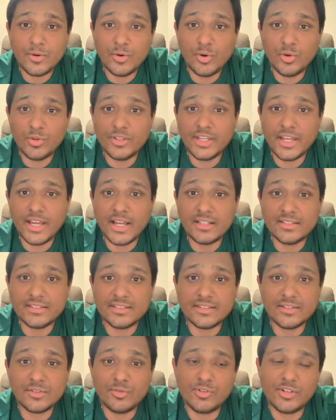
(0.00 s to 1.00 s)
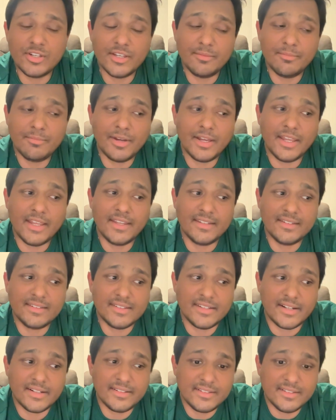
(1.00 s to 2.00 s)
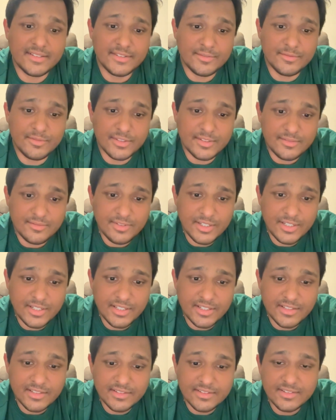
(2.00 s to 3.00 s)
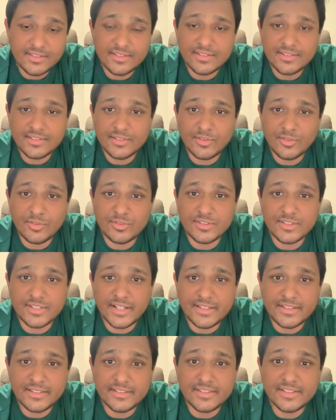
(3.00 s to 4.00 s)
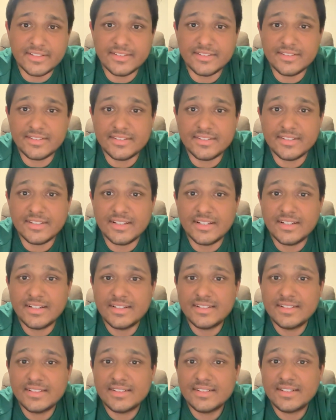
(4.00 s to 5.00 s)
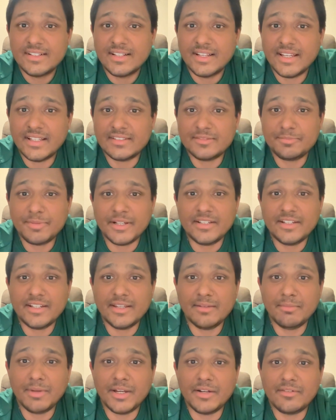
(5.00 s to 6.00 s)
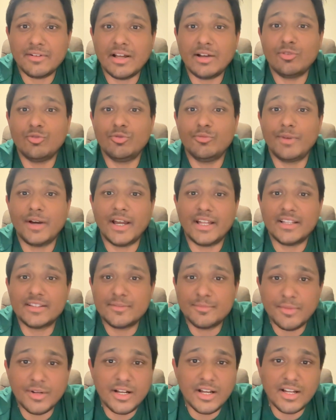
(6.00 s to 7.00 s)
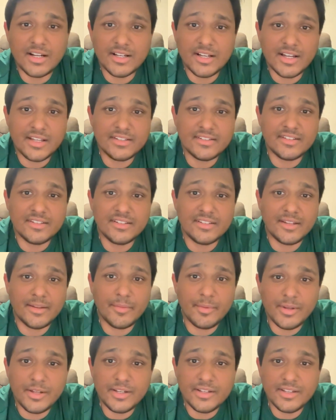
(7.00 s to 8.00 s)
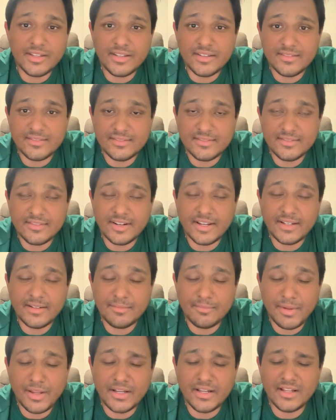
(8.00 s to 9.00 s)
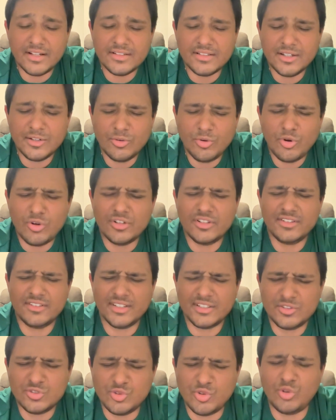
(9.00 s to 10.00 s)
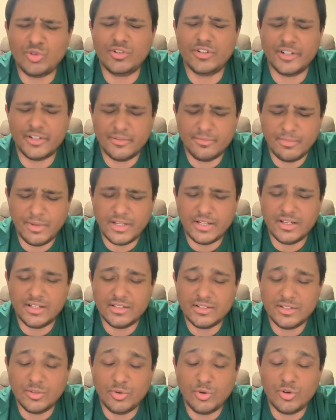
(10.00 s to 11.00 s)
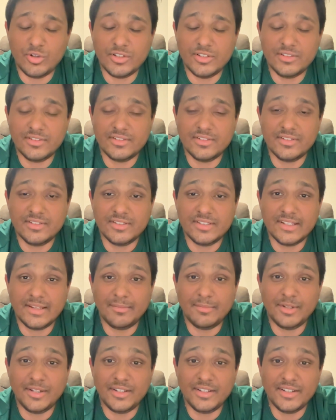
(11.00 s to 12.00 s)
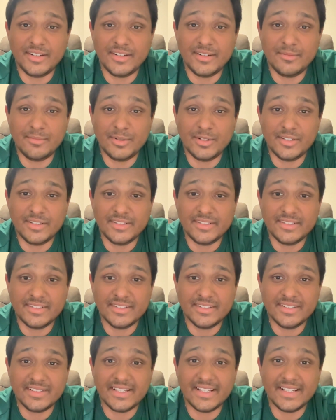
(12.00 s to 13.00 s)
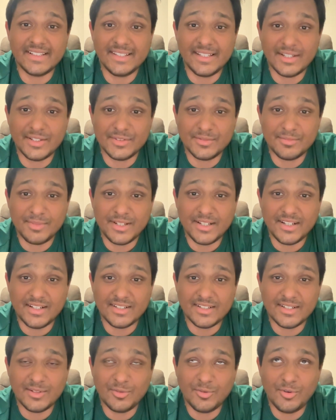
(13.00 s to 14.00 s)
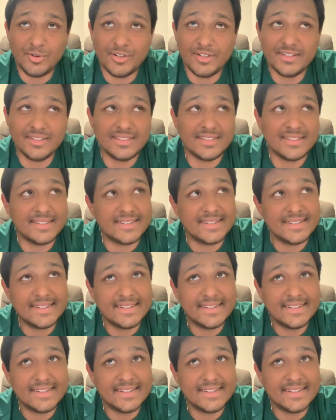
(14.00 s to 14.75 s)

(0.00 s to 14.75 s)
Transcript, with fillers: Or they ask, okay, my Saturn is with Venus, or Saturn is aspecting my Rahu, my Atma Karaka is in debility, right? My Lagna Lord is exalted, my Lagna Lord is debilitated, but it's in the 10th house. My Lagna Lord is